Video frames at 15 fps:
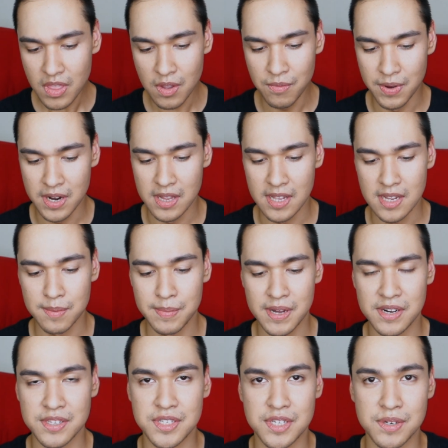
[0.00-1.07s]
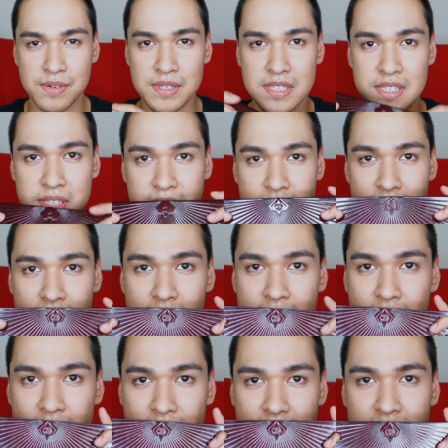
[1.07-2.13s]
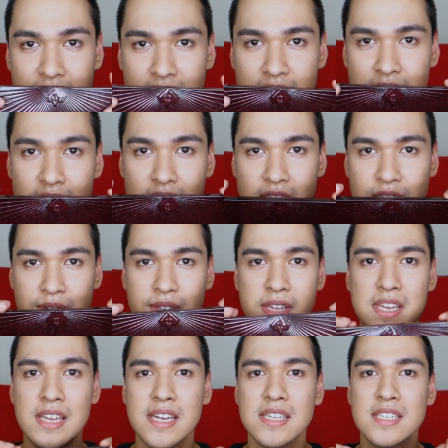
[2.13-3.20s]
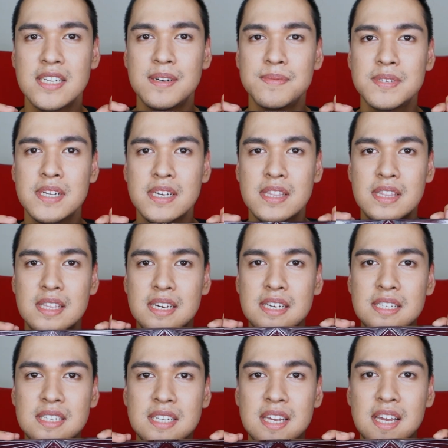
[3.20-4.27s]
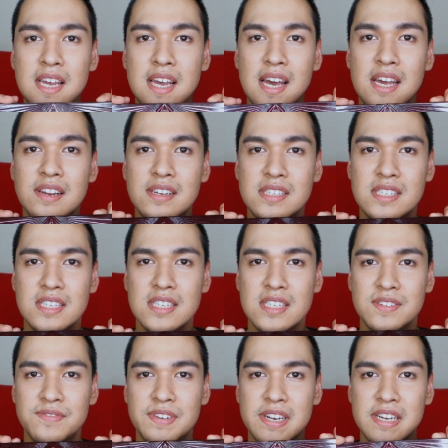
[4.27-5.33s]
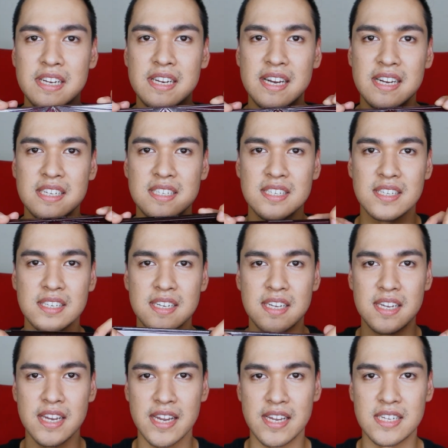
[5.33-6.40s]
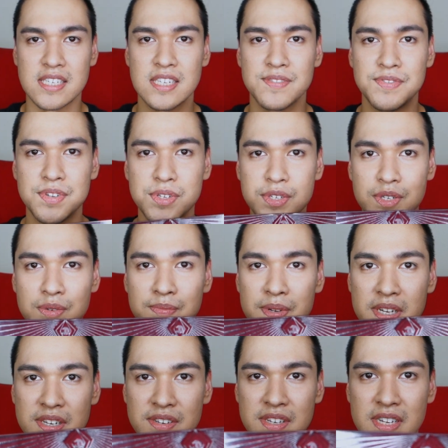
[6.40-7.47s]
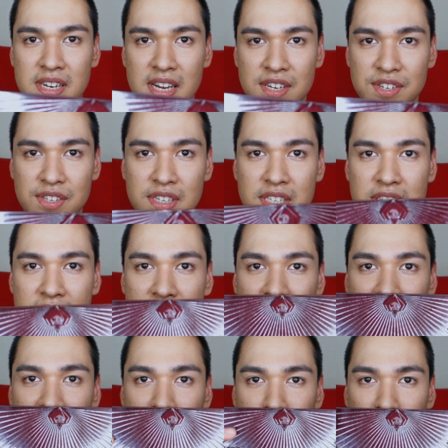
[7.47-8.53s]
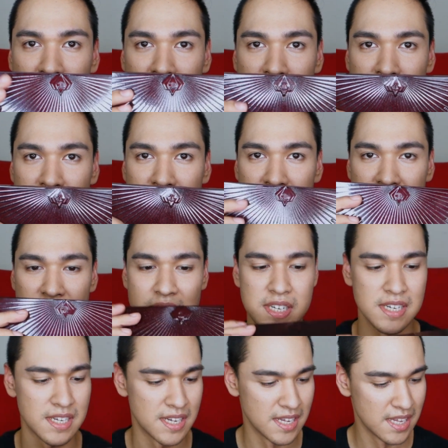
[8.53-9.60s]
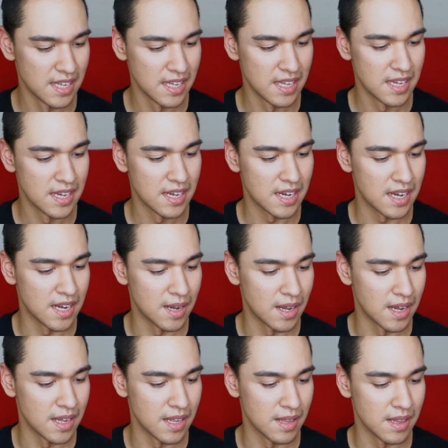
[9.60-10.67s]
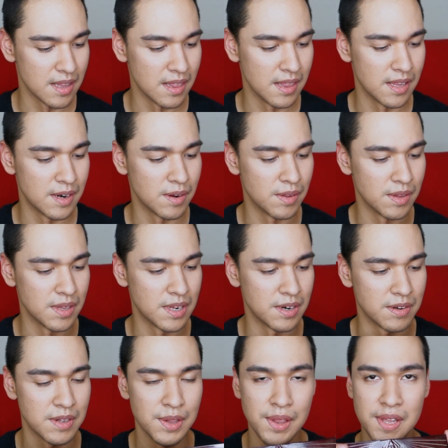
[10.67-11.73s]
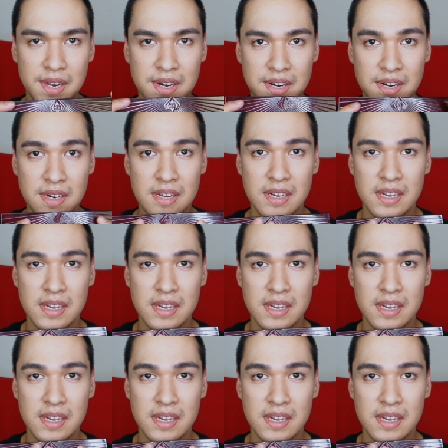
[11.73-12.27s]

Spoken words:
What I like about it too is the case. So the case comes like this, and you can see it's a very nice sleek case. If you zoom in, you can actually see the sparkles. There's like little glitter